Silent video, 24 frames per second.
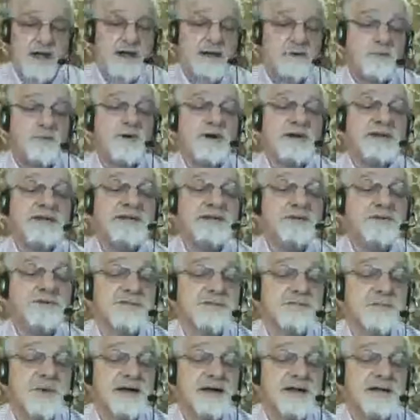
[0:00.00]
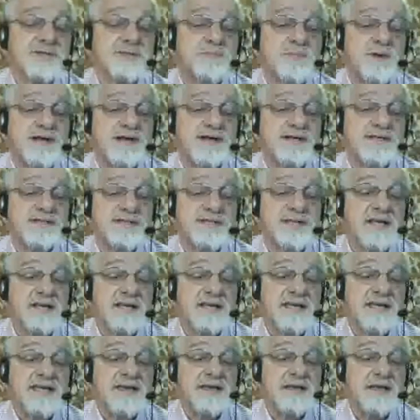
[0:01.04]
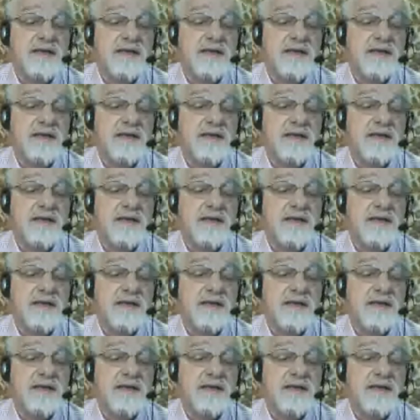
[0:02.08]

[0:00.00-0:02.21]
I want to use minus minus delete